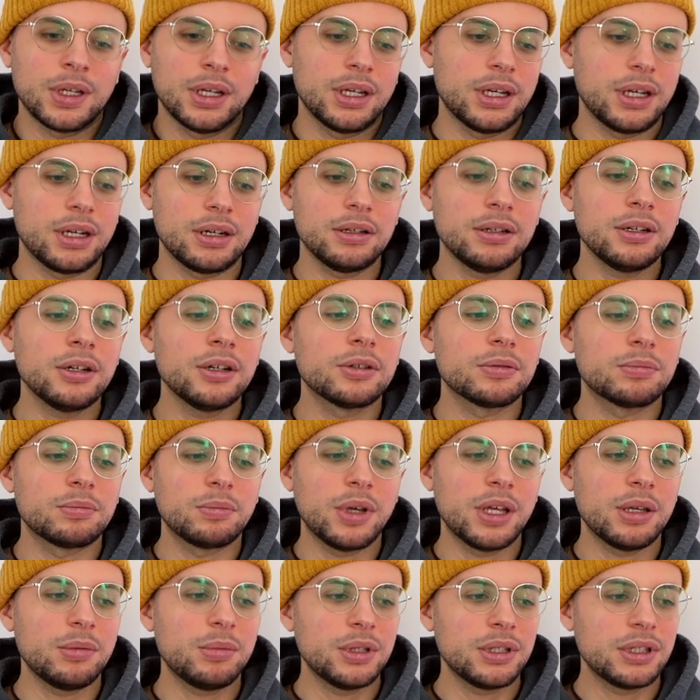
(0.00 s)
I don't know,
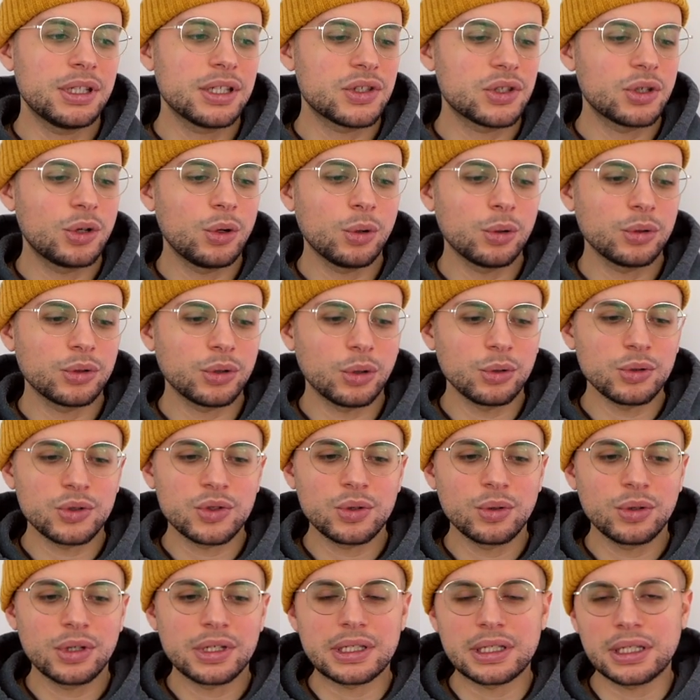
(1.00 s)
maybe this gold
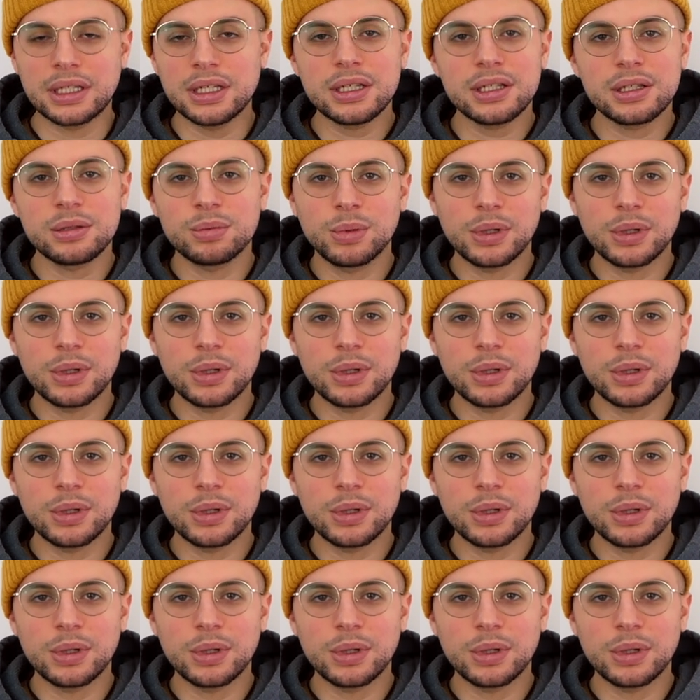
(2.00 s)
also exists,